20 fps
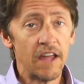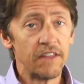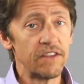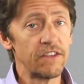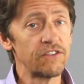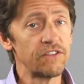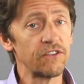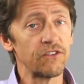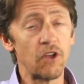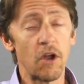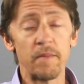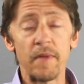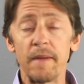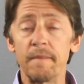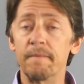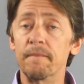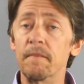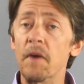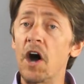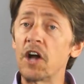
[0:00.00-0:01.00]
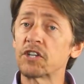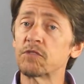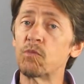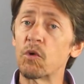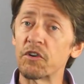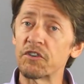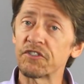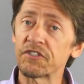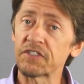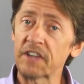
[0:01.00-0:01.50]
This is going to be much
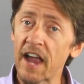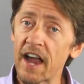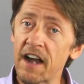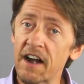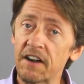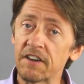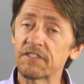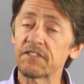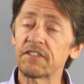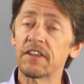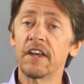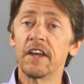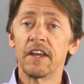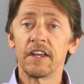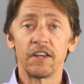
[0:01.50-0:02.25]
more scarce.